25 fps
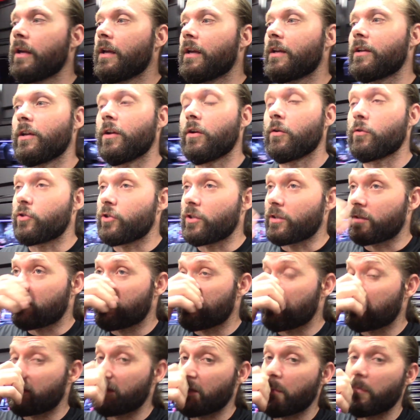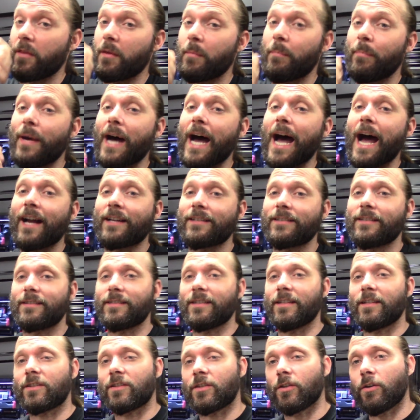you know, just some of the boxes
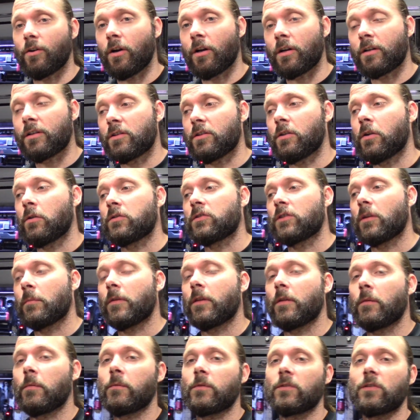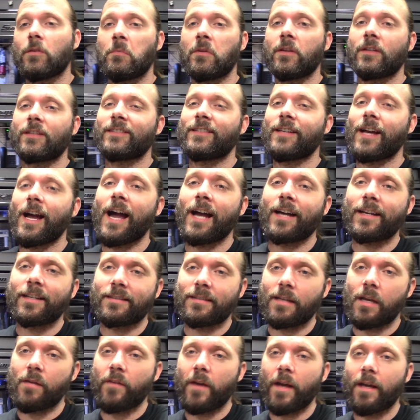it took, you know, some of the
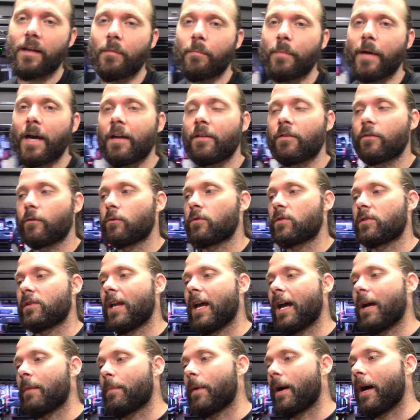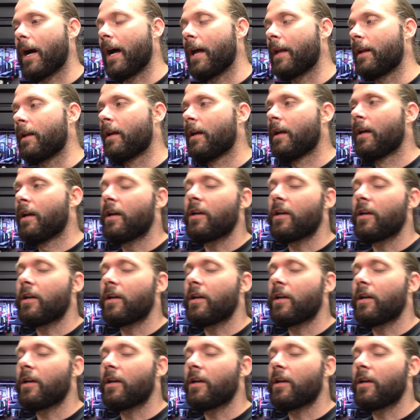sockets I've had to buy through Snap-on,